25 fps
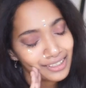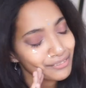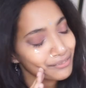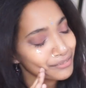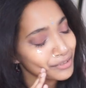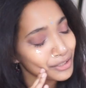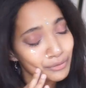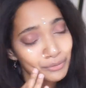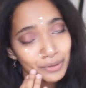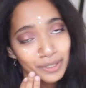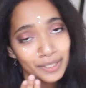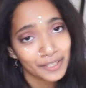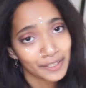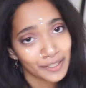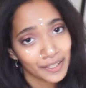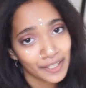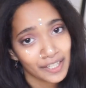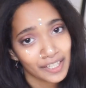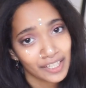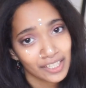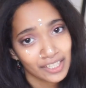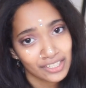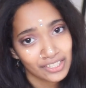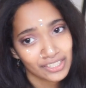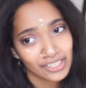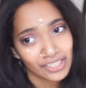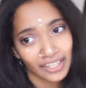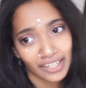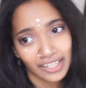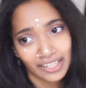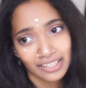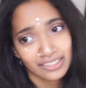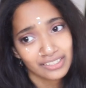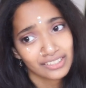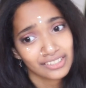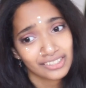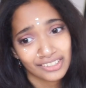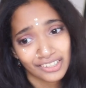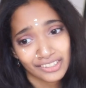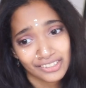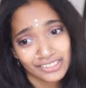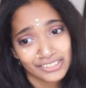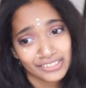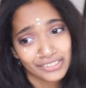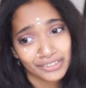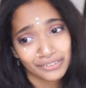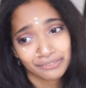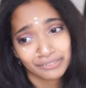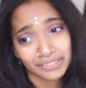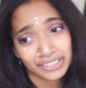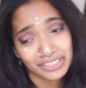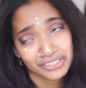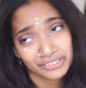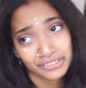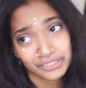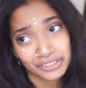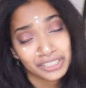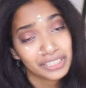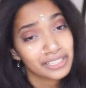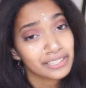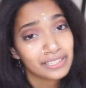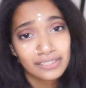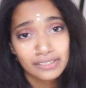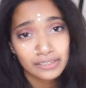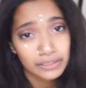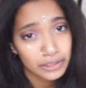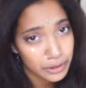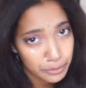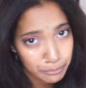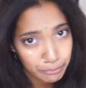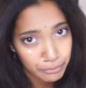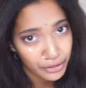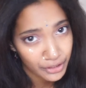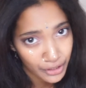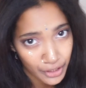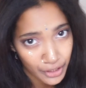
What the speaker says: even with age, can just eventually slip